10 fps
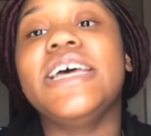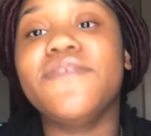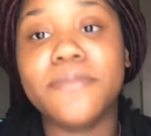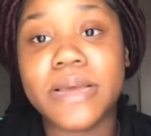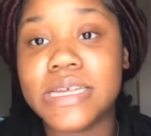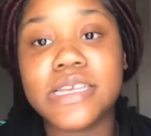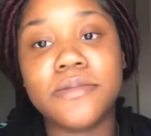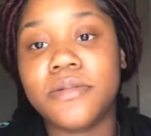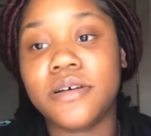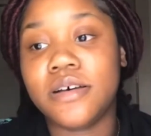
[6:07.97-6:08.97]
love and
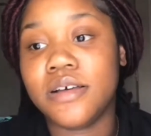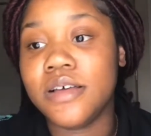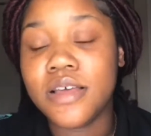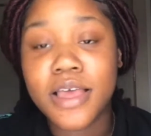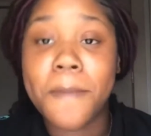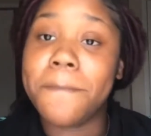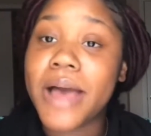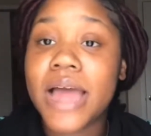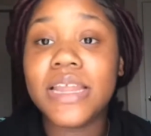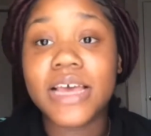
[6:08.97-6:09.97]
Basketball.
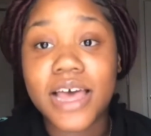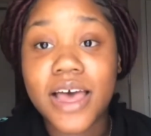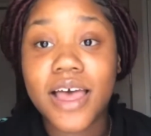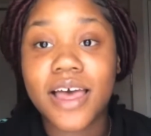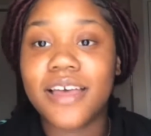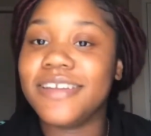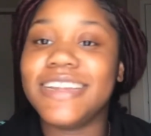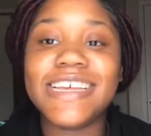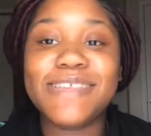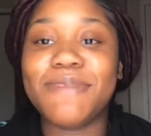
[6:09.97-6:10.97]
Monica,
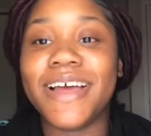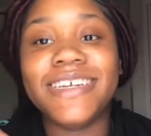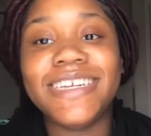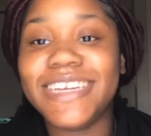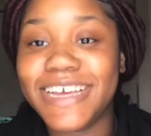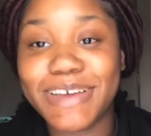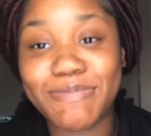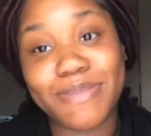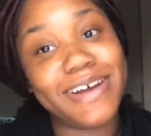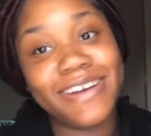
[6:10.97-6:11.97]
that's my
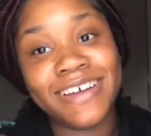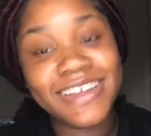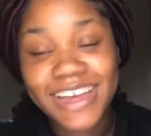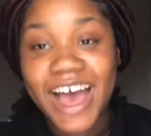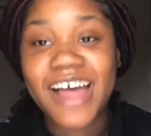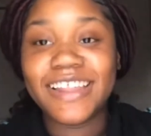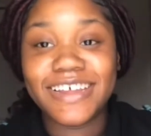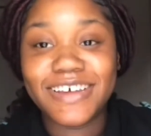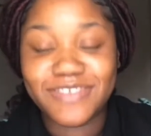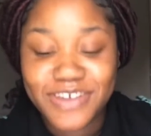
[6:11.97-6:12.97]
shit, bro. I
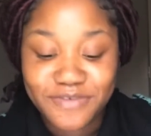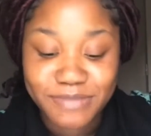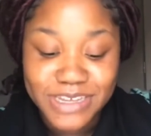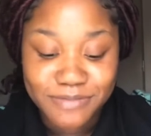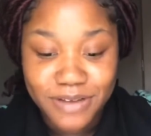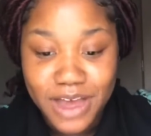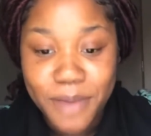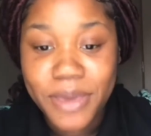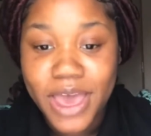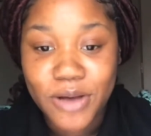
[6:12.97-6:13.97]
love Love and Basketball.
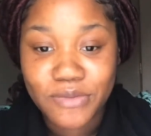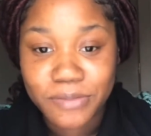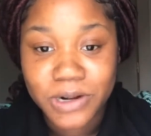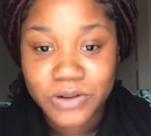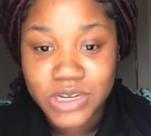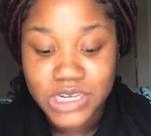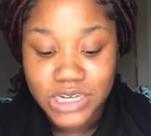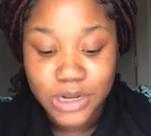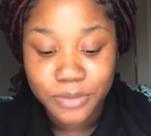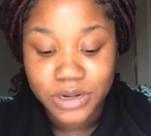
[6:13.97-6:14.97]
I'm gonna add one more
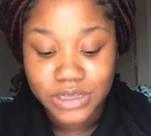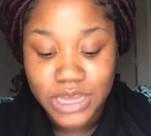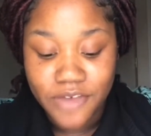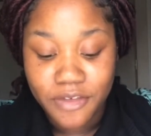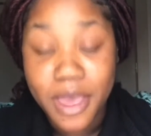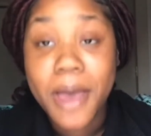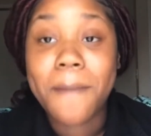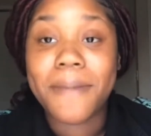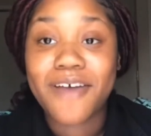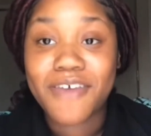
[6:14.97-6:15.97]
question, number 11.
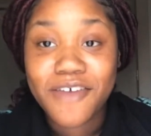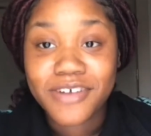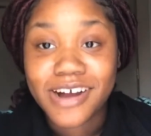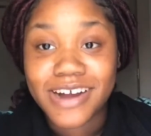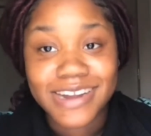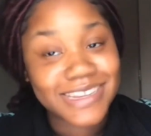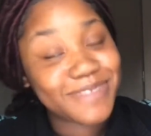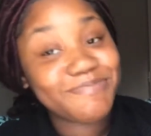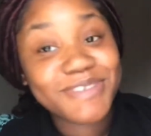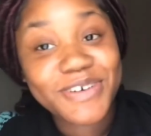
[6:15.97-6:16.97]
My favorite
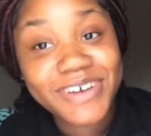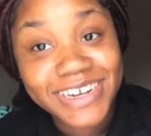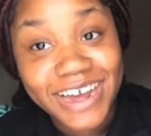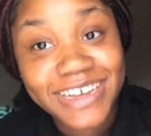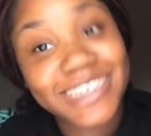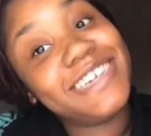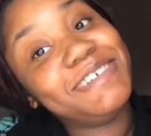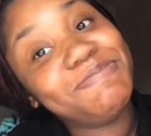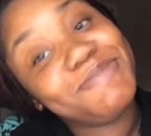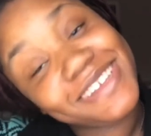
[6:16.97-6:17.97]
artist, Queen Naija
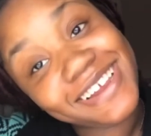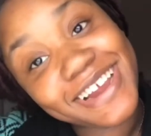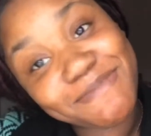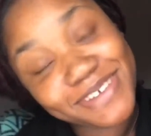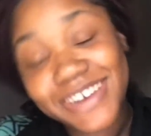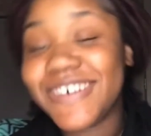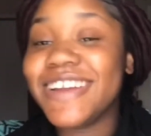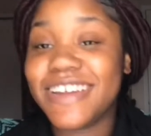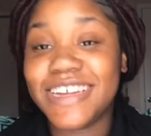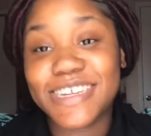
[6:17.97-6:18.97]
you hear me?
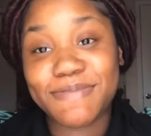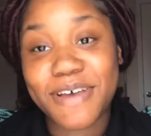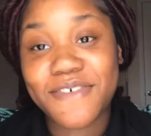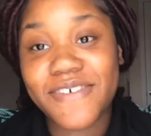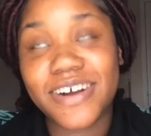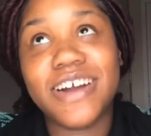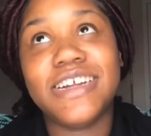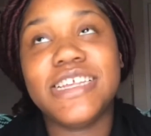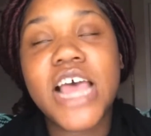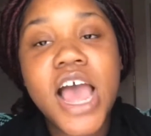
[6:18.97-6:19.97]
Queen Nash is my favorite
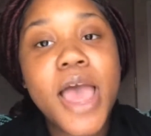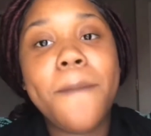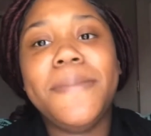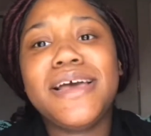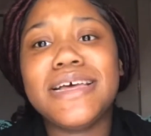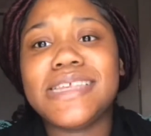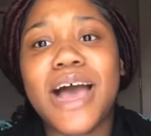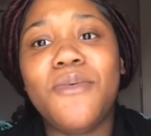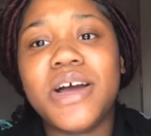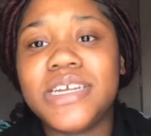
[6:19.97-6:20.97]
artist because
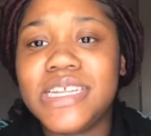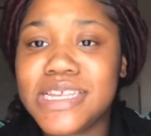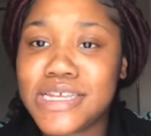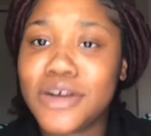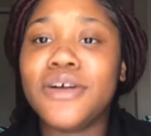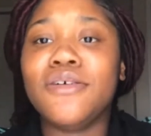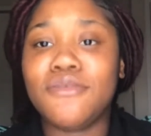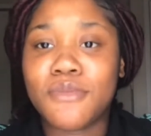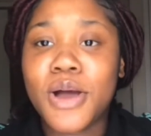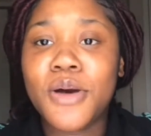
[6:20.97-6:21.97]
I watched this girl
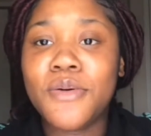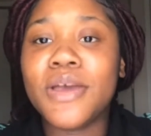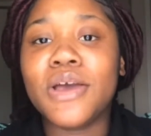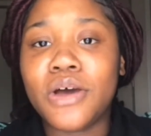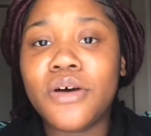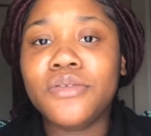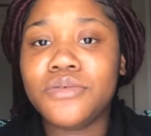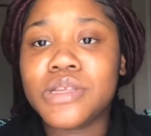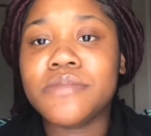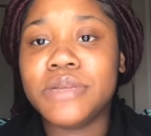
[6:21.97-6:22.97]
grow and go
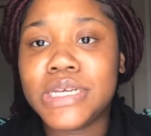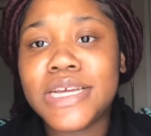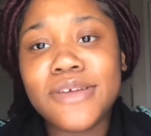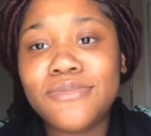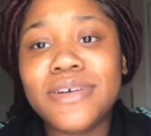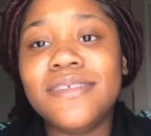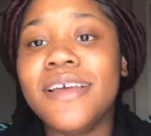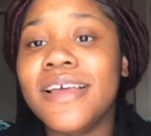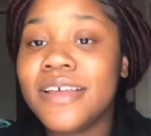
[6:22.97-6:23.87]
through some shit with